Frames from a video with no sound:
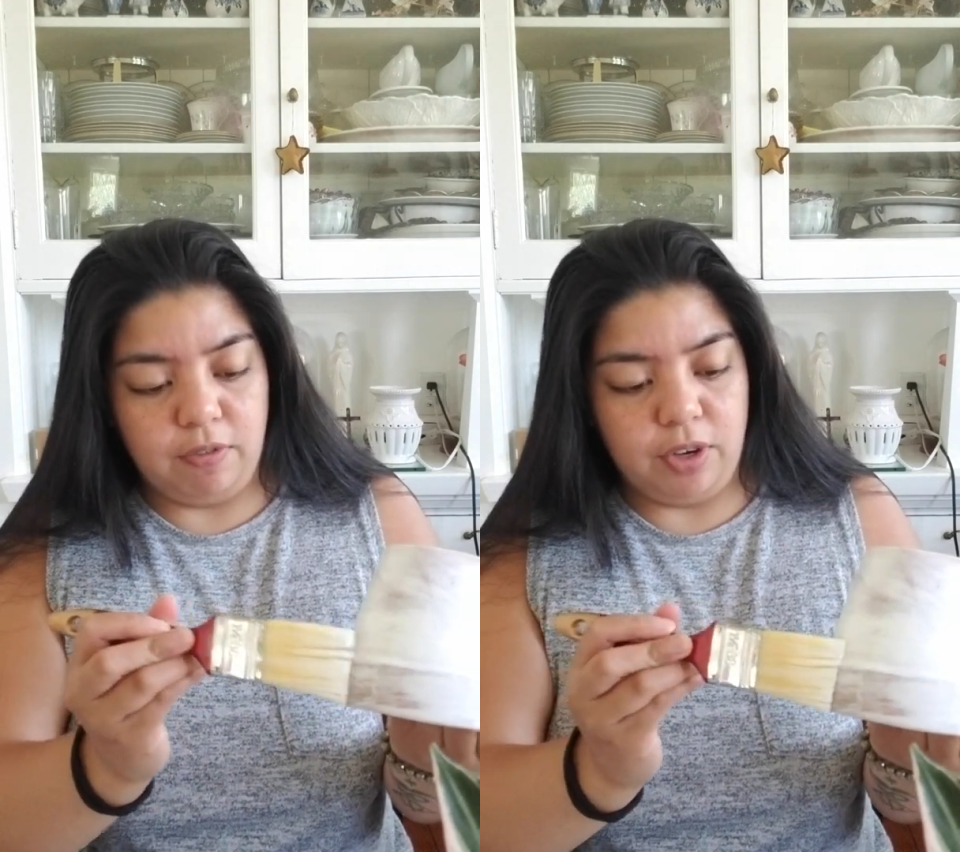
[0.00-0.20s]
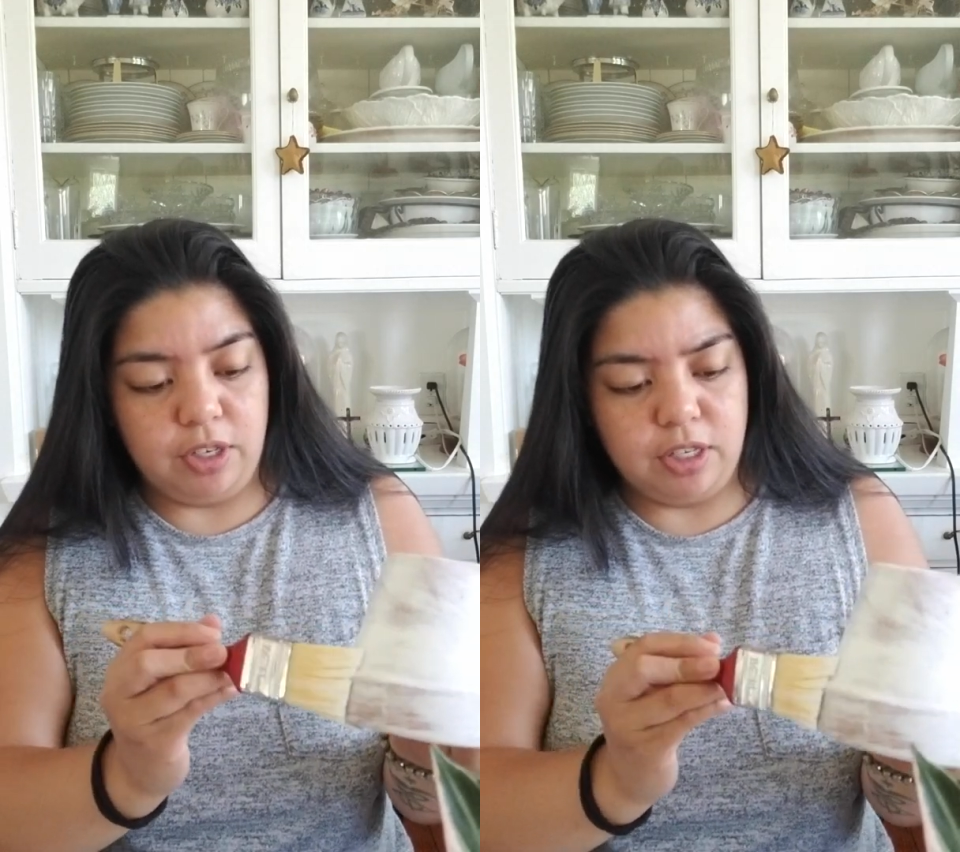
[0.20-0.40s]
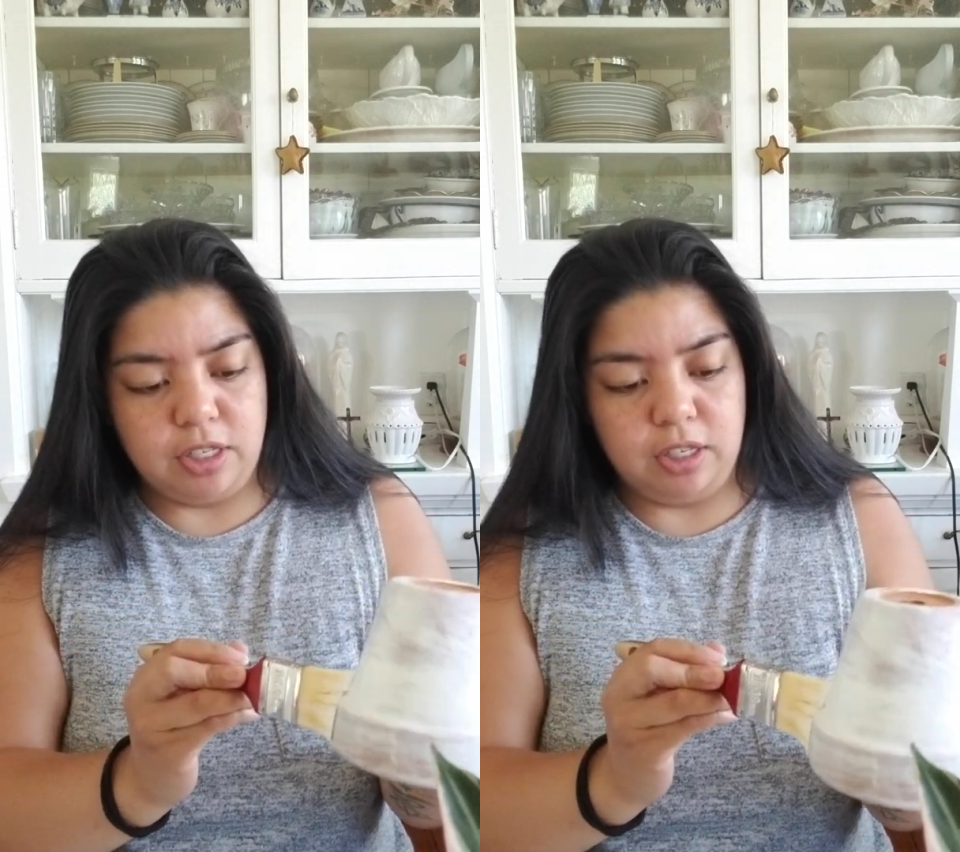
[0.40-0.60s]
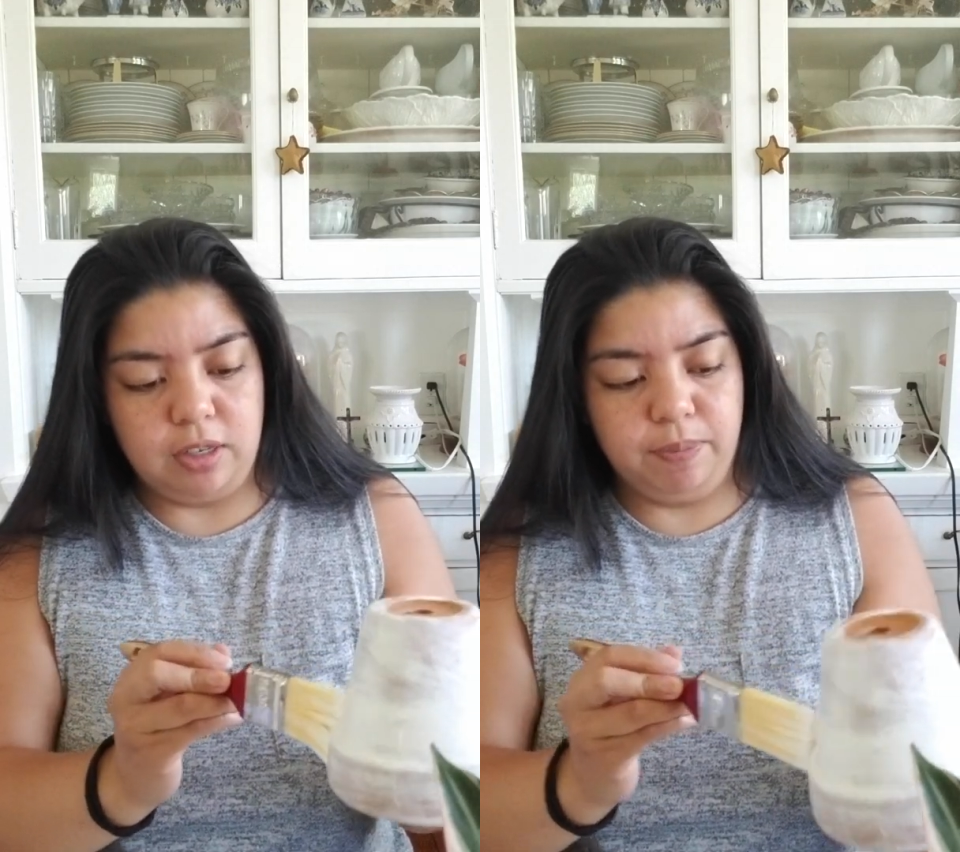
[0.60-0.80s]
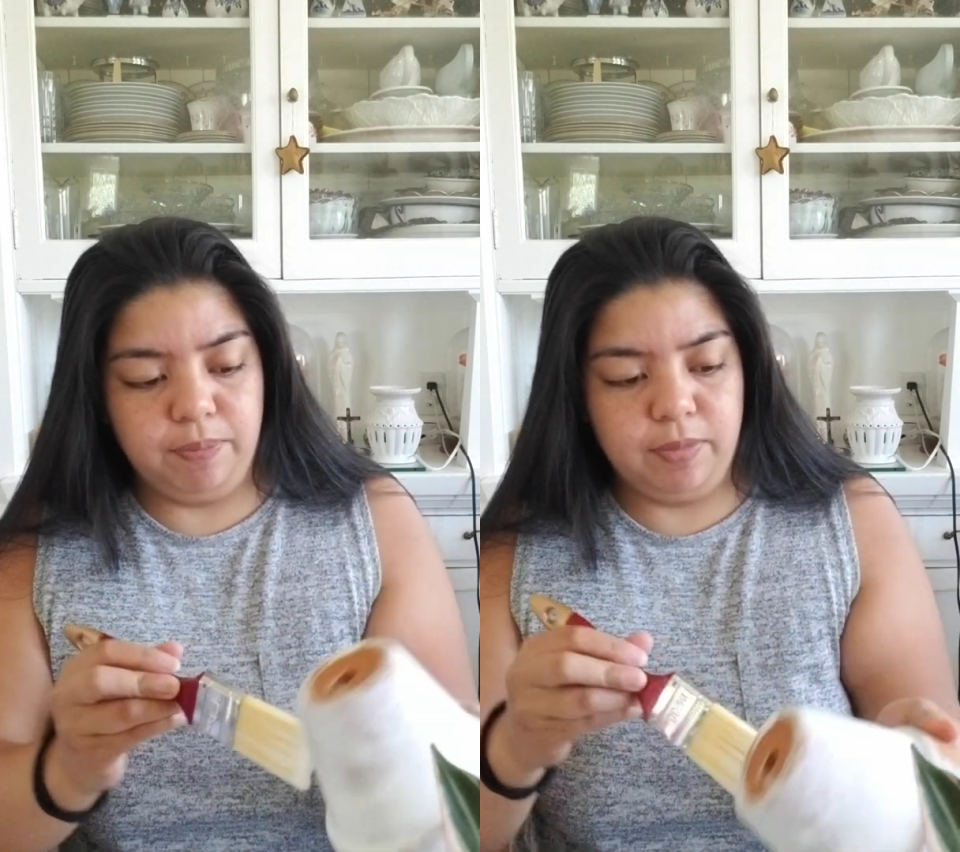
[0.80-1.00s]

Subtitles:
very dizzy.